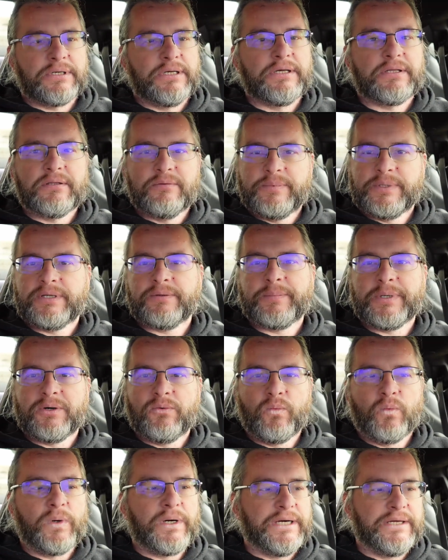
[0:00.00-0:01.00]
a little bit
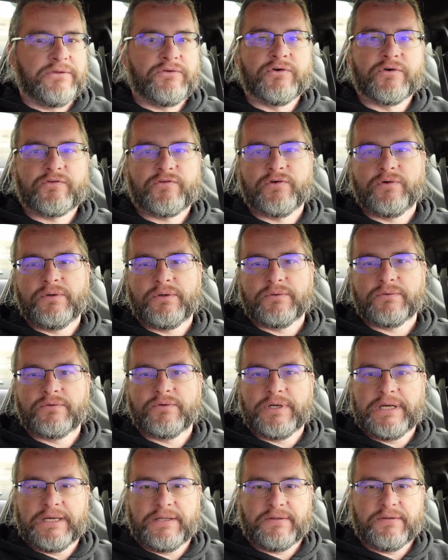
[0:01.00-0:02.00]
about why it took so long to
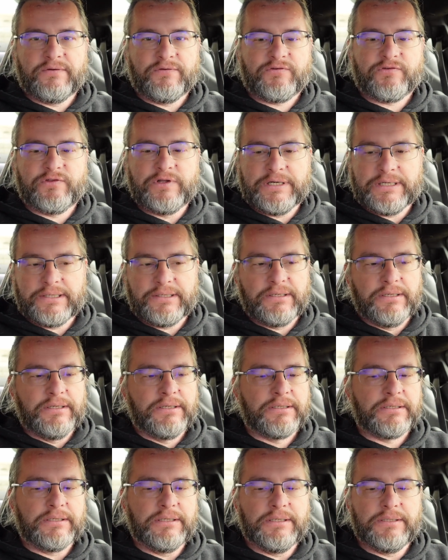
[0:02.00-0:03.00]
get this done,
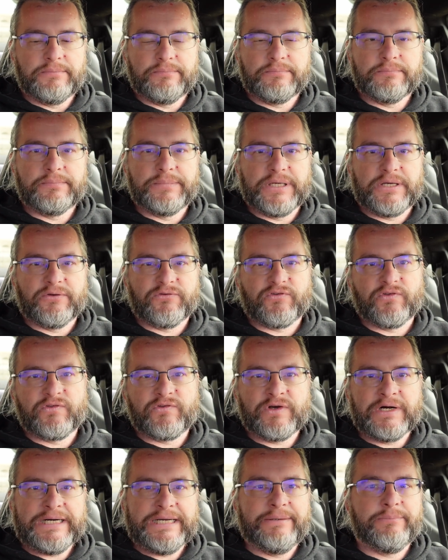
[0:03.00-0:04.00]
because the
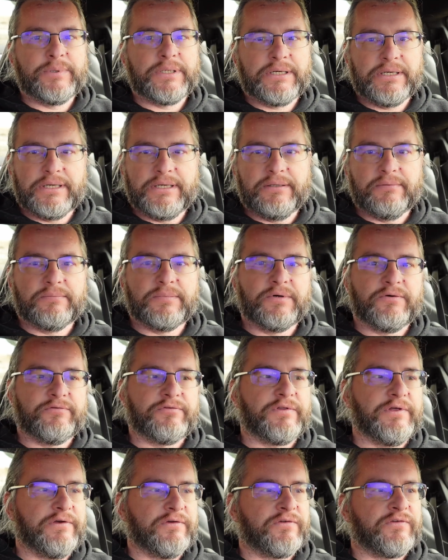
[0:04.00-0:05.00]
timeline of
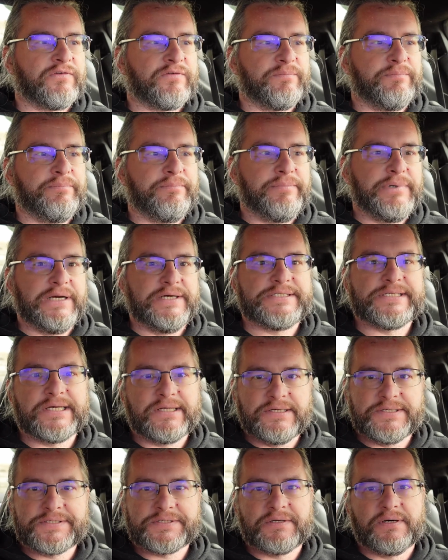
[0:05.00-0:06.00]
this
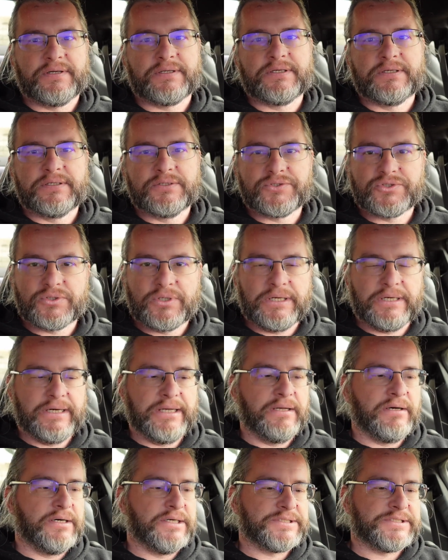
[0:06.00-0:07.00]
basically started in July
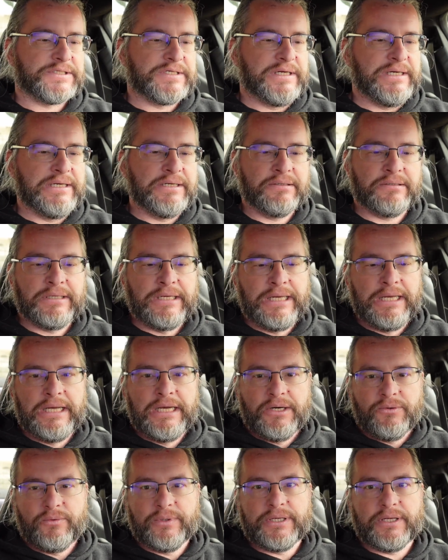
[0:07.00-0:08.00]
last year
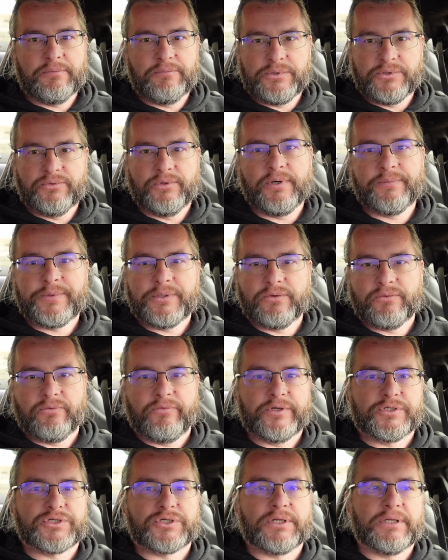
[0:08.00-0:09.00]
when I blew up the
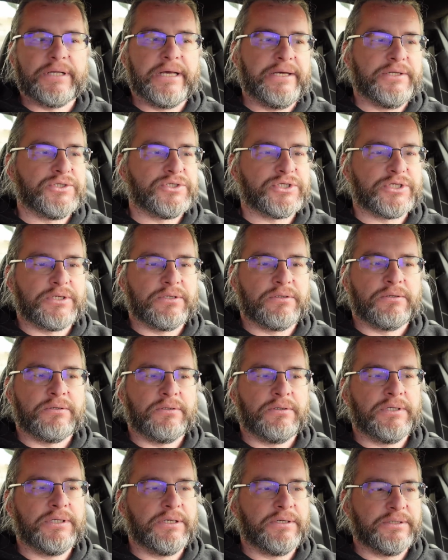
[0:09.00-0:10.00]
original engine
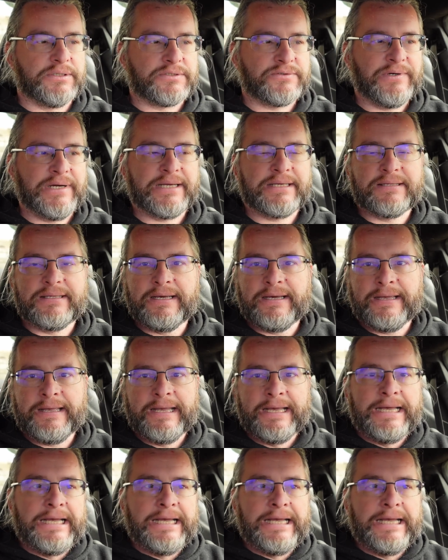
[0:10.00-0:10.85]
on a track day.